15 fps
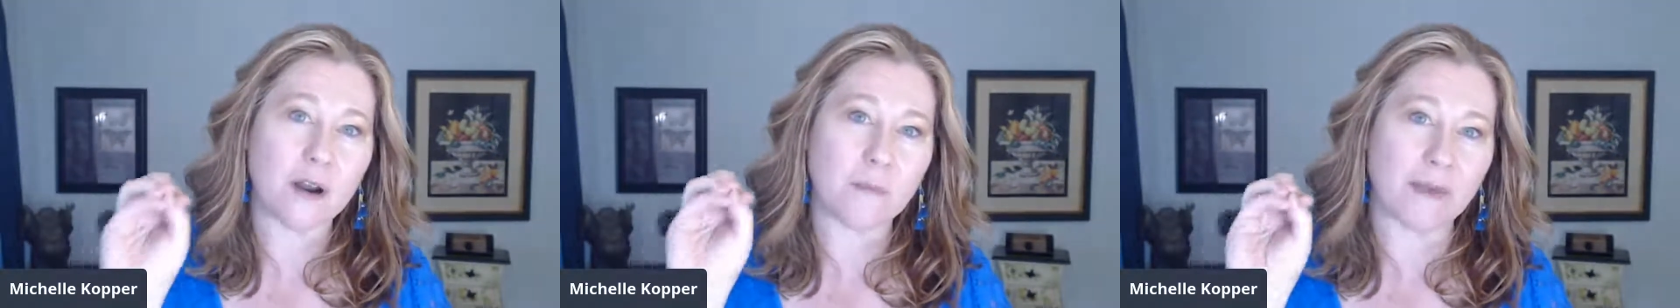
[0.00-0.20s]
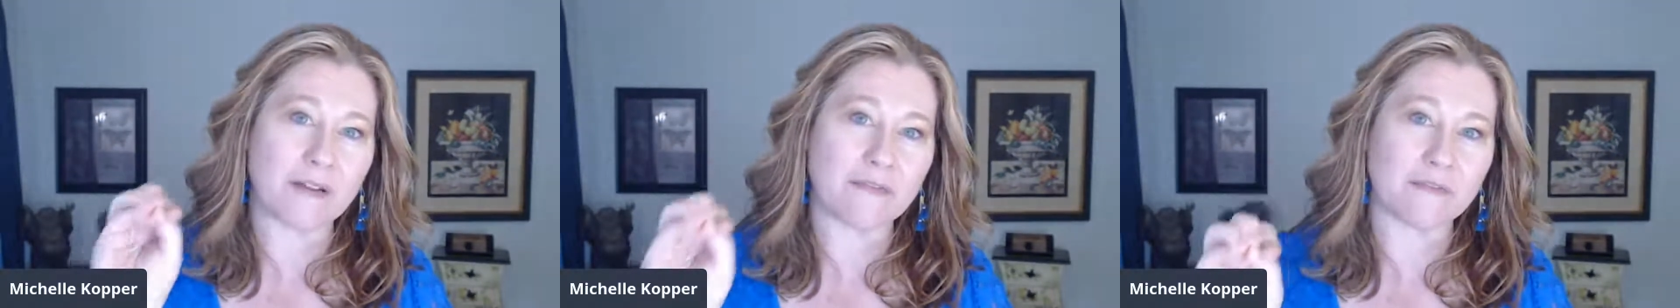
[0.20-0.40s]

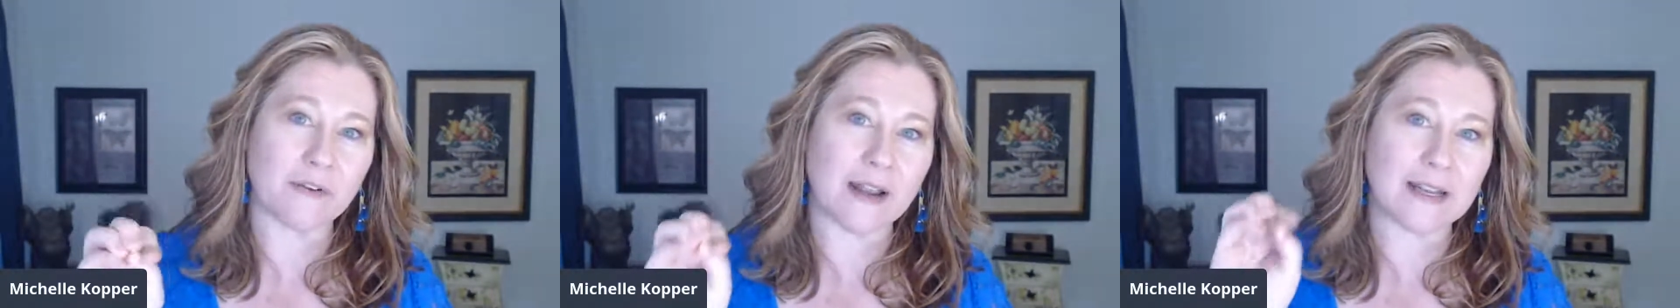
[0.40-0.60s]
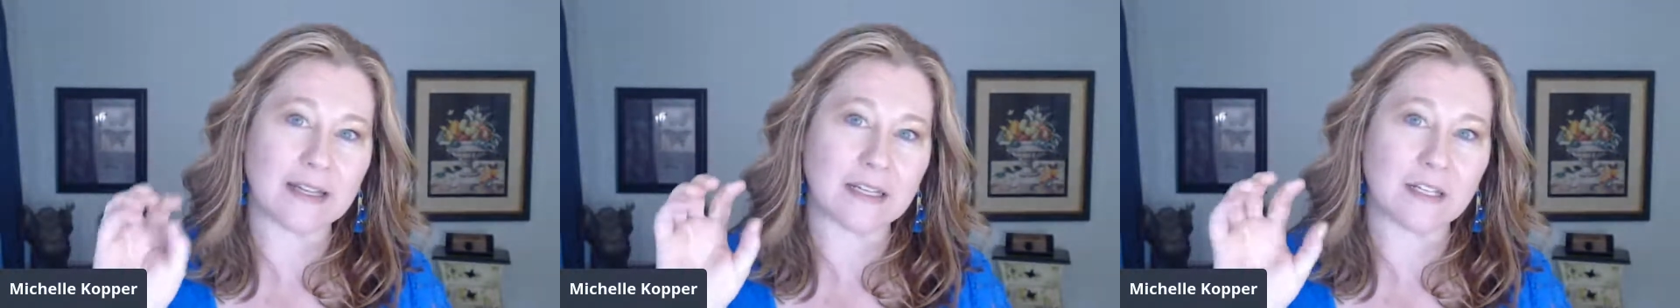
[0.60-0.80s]
my
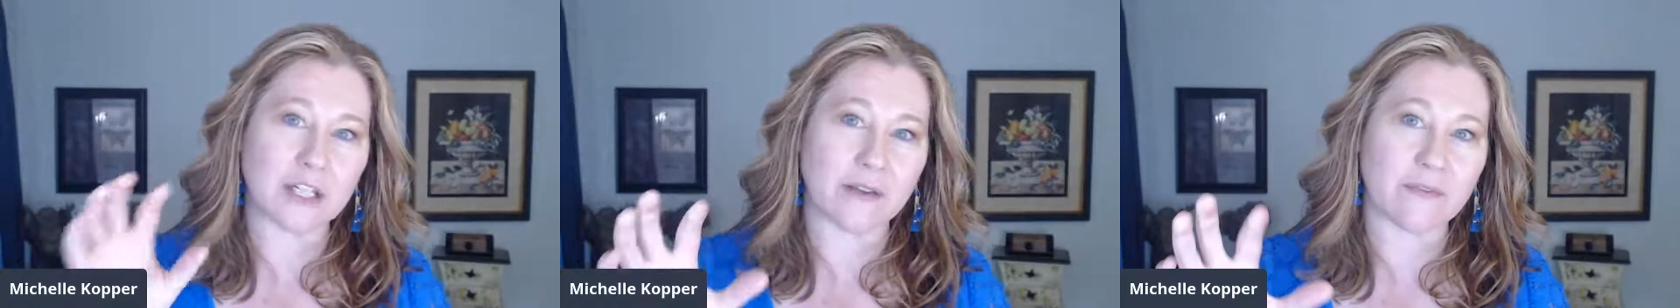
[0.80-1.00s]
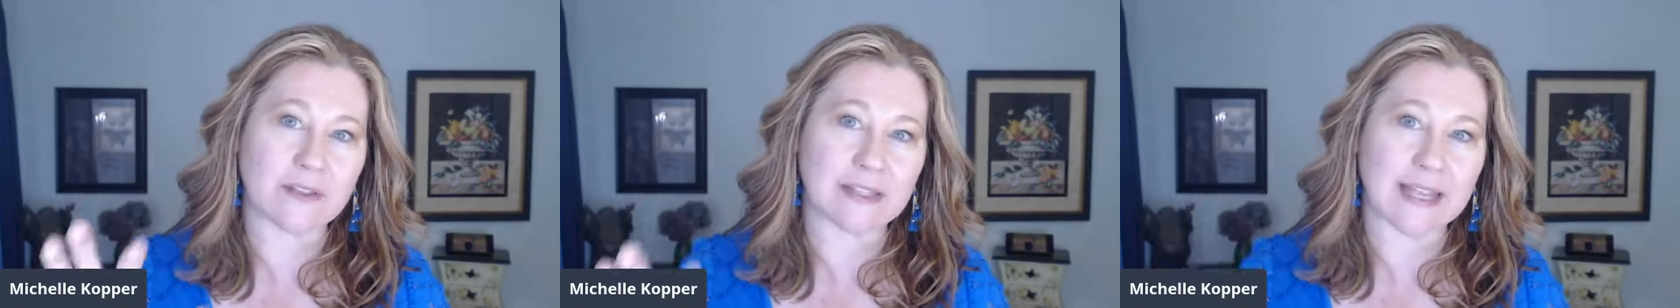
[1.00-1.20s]
friend
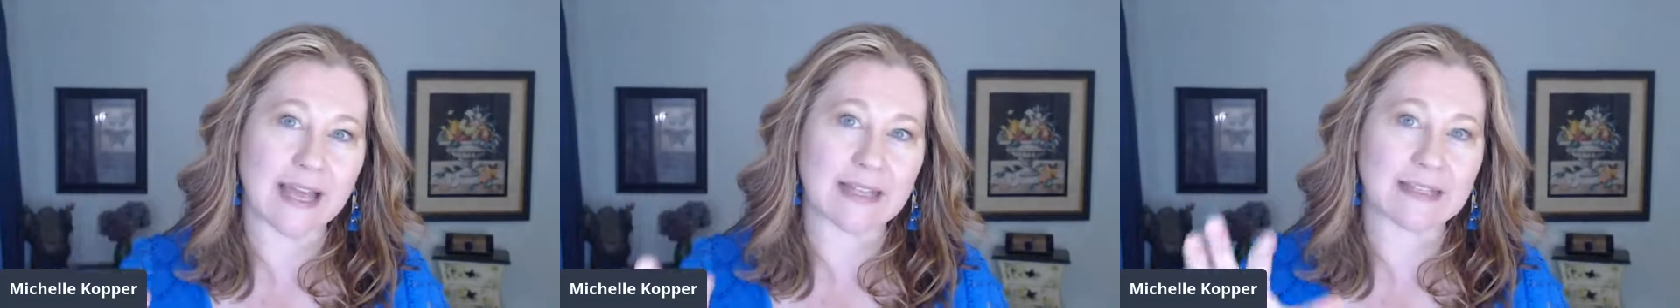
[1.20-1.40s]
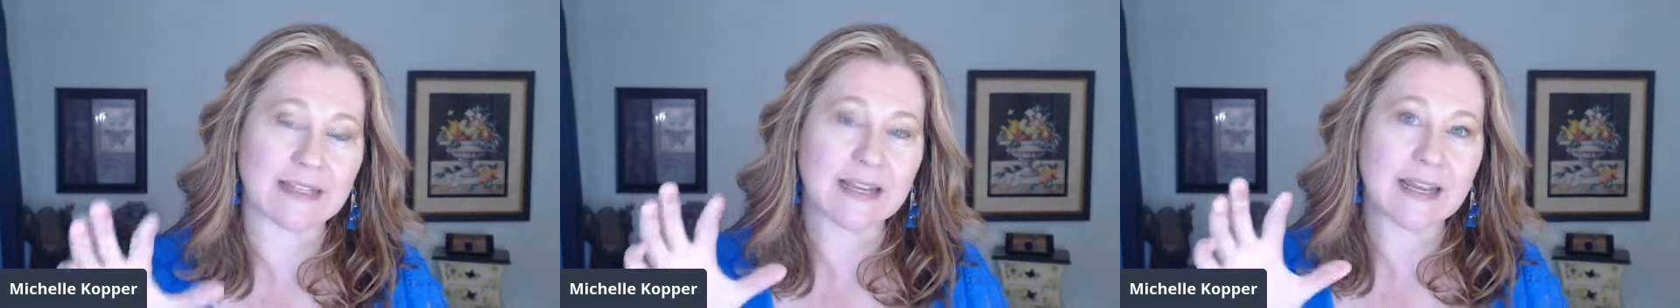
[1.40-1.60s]
Jay
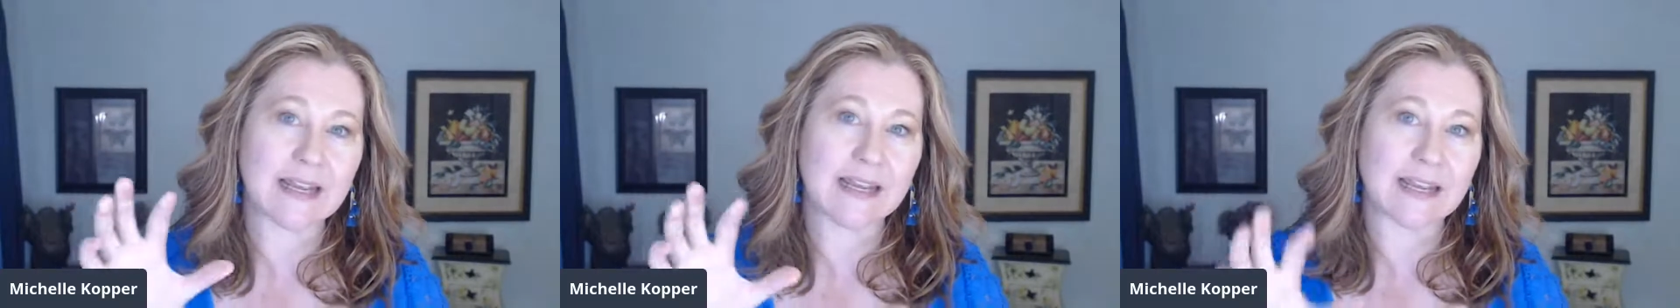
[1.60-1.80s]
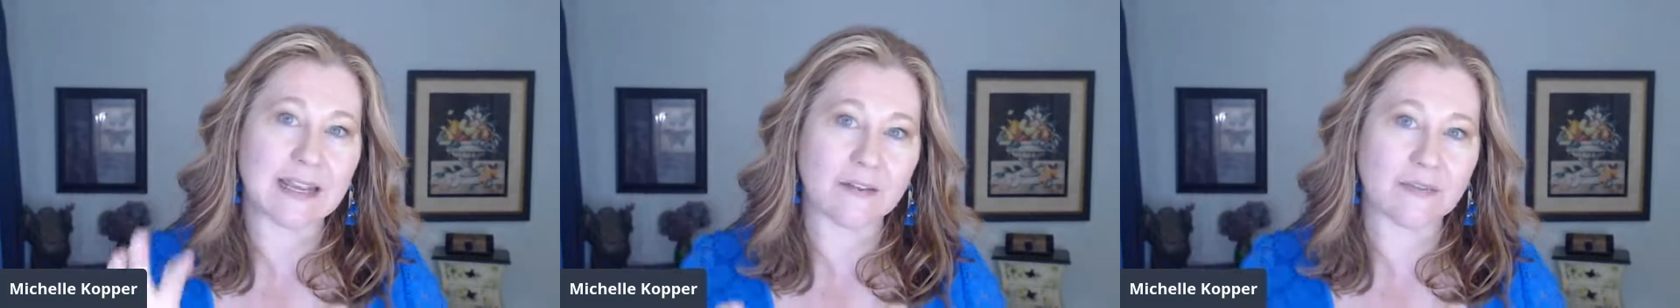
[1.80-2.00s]
Fizette's
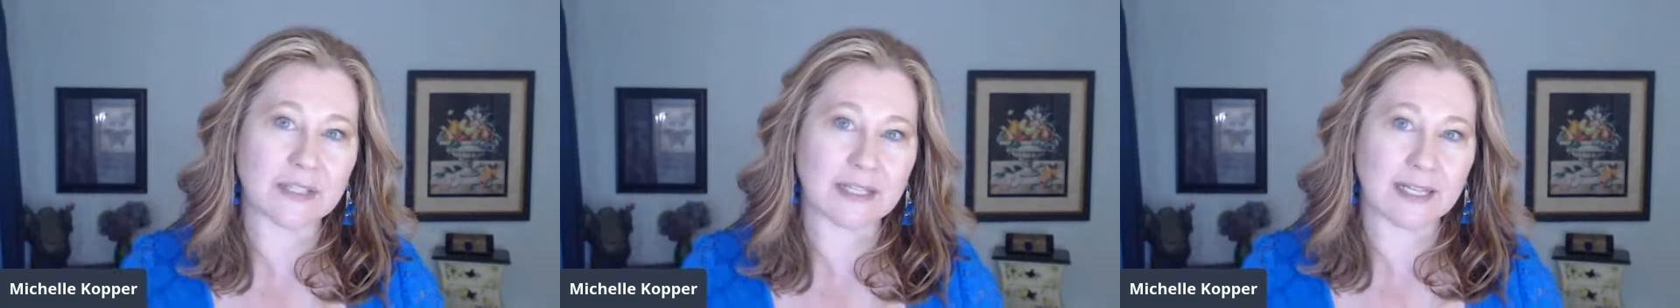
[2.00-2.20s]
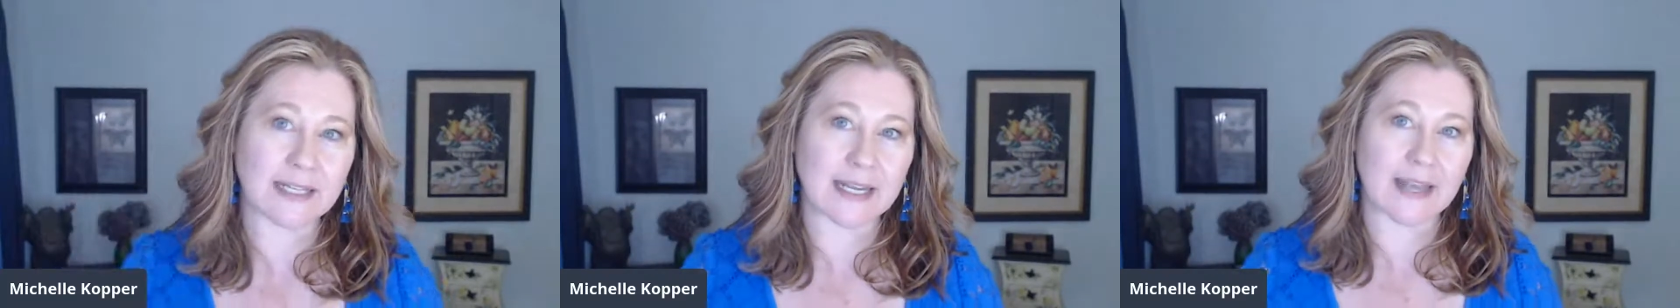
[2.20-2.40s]
gift
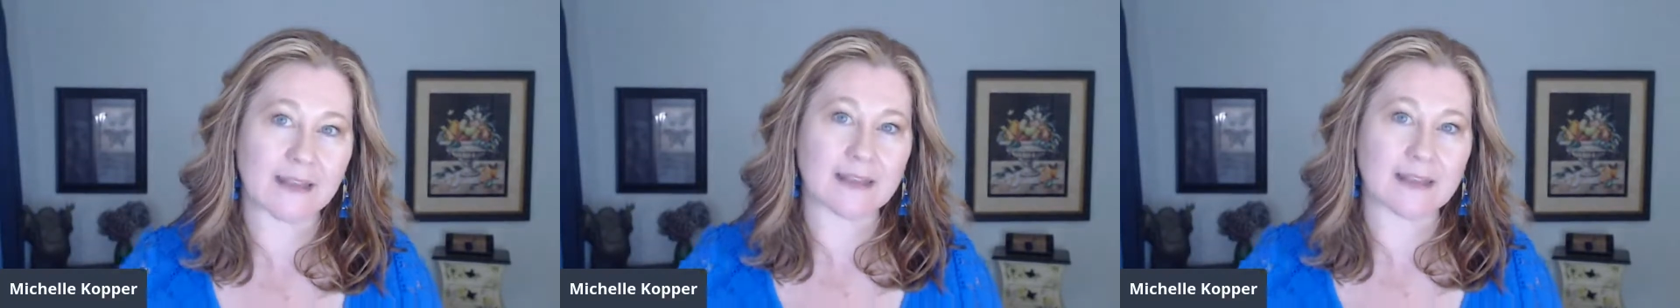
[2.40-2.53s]
today.